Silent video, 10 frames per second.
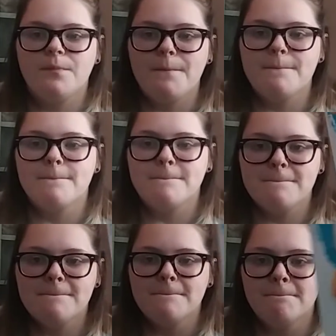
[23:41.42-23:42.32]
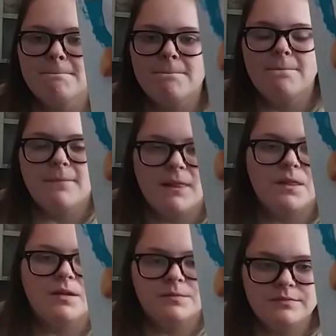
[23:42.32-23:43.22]

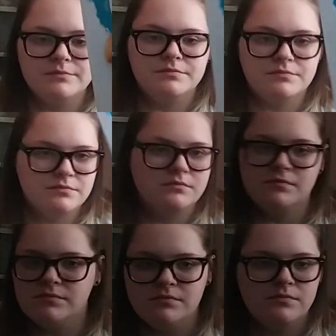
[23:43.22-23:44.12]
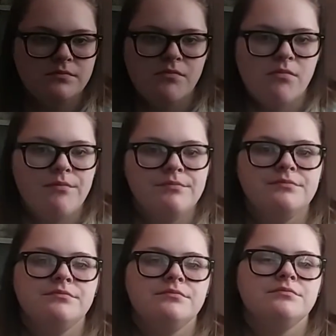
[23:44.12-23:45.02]

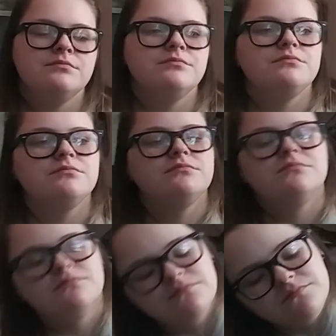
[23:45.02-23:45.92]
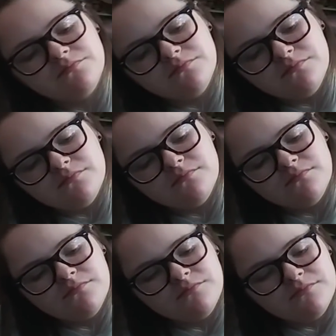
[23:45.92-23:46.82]

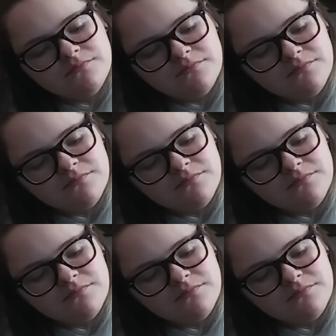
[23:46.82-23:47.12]
This person isn't speaking.